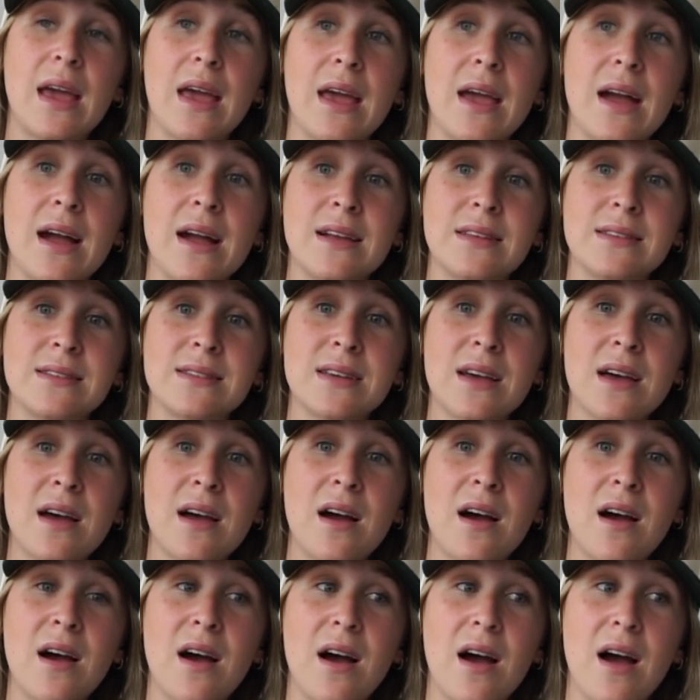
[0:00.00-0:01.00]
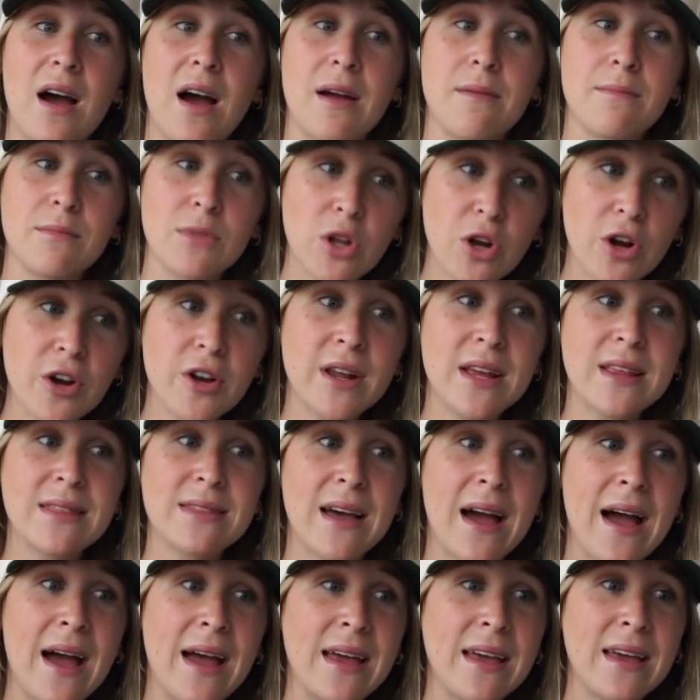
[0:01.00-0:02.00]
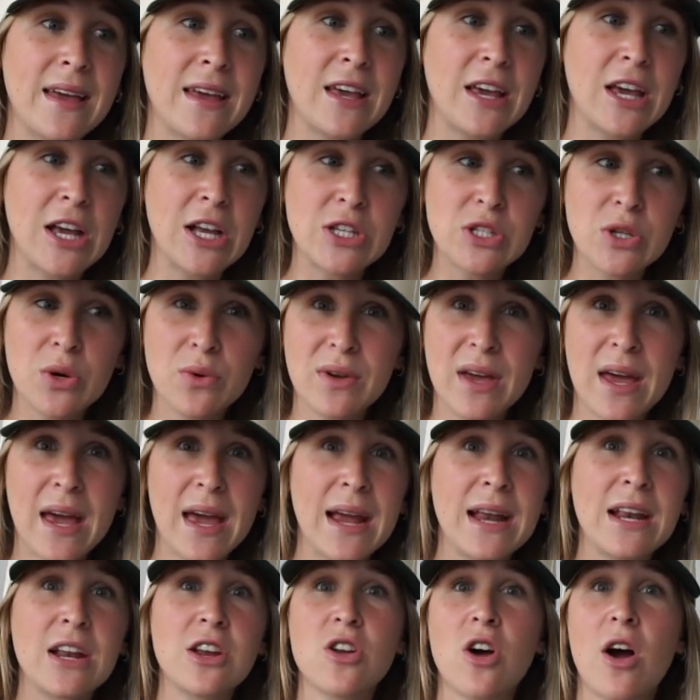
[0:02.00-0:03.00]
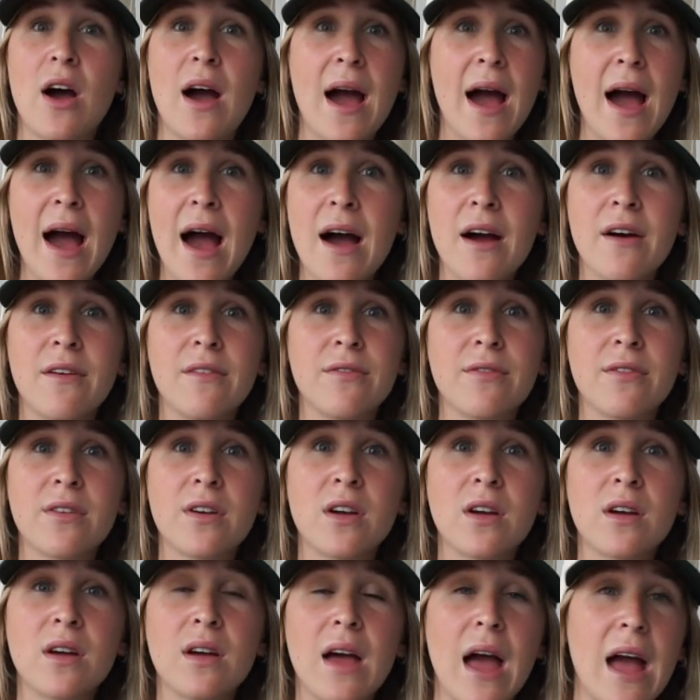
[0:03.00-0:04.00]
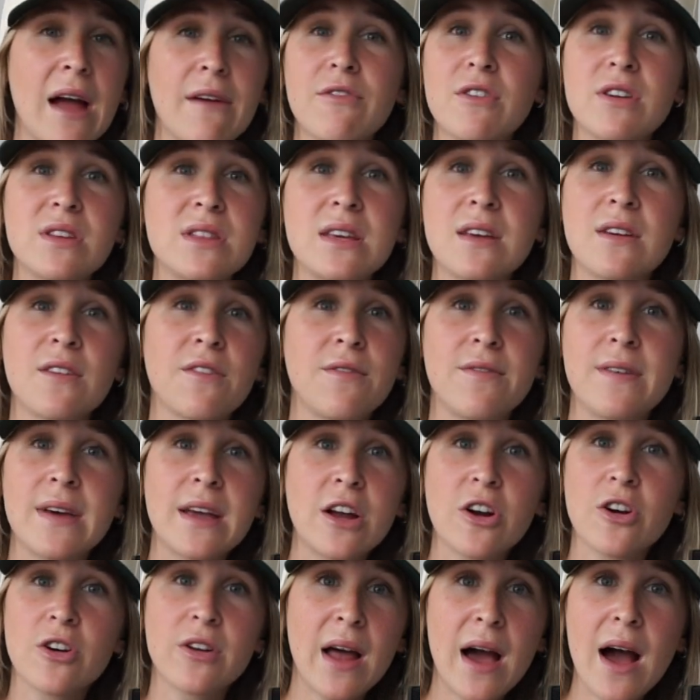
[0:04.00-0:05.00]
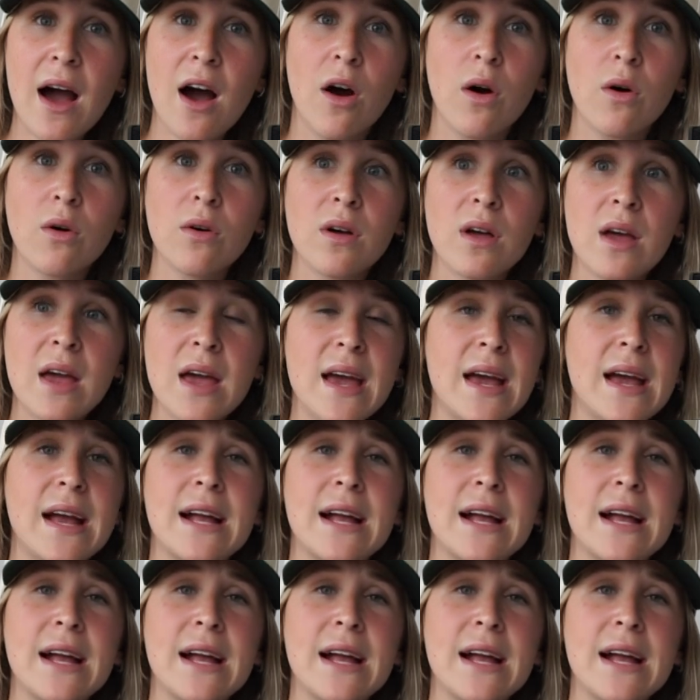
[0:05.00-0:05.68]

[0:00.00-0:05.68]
And I'm learning that it's okay to not have everything figured out.